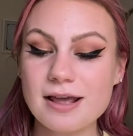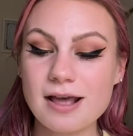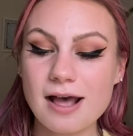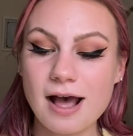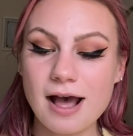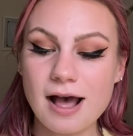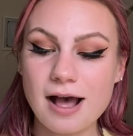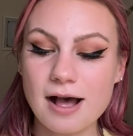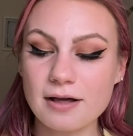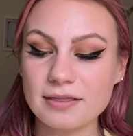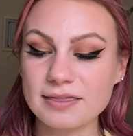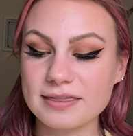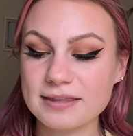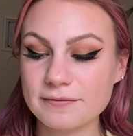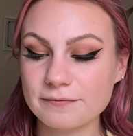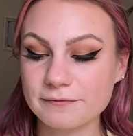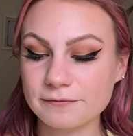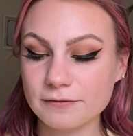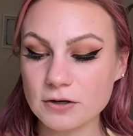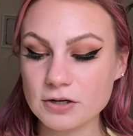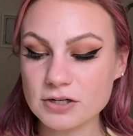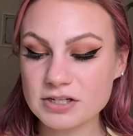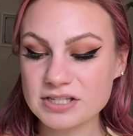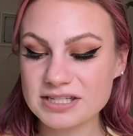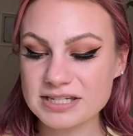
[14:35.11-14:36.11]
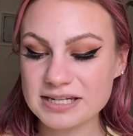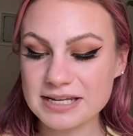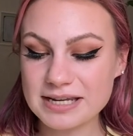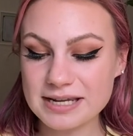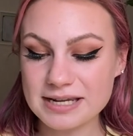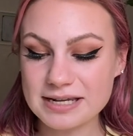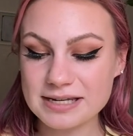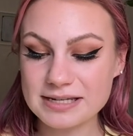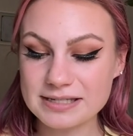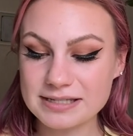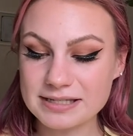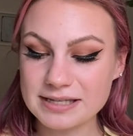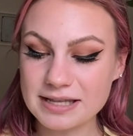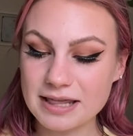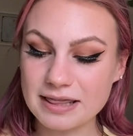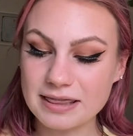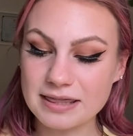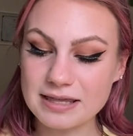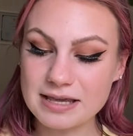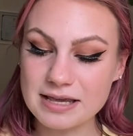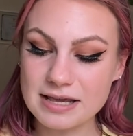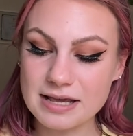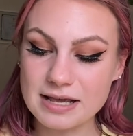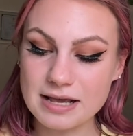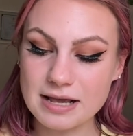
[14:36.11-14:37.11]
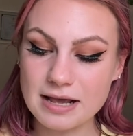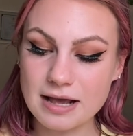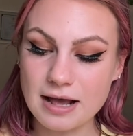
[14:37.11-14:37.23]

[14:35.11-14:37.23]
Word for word: Uh, the first is the,